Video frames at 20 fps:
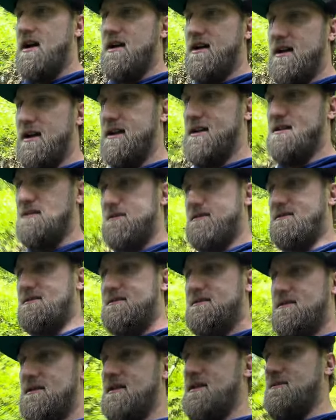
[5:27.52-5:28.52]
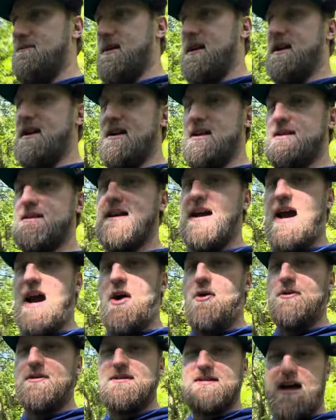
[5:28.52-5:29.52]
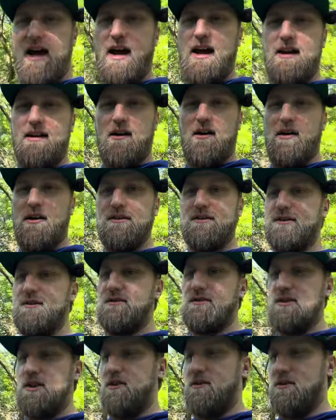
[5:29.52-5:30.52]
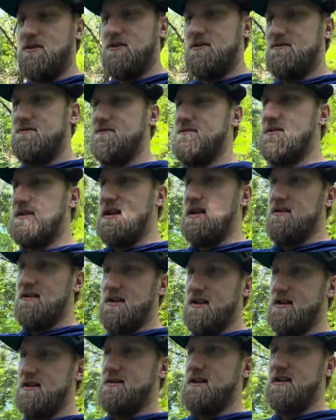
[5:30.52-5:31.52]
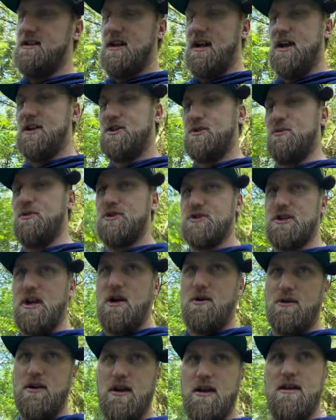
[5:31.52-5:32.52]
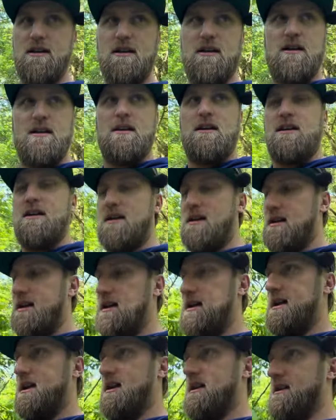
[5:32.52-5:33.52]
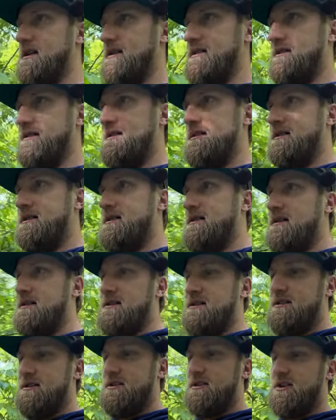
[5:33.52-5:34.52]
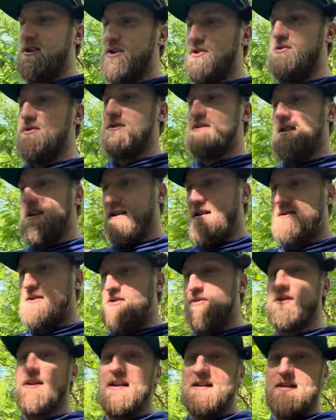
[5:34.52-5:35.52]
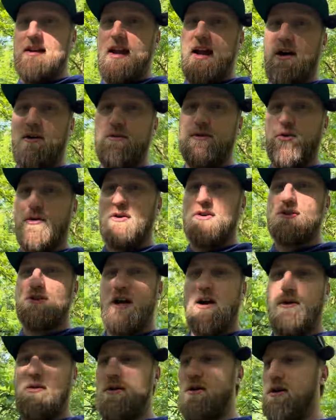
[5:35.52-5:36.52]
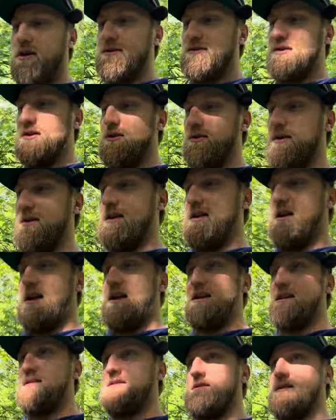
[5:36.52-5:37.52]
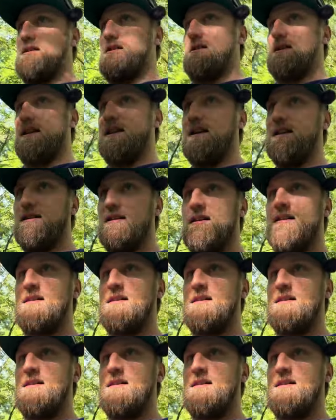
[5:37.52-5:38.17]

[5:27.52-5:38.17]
like amenities outside also, so you can get like a detachable shower head and use it as an outdoor shower also, and then I can delete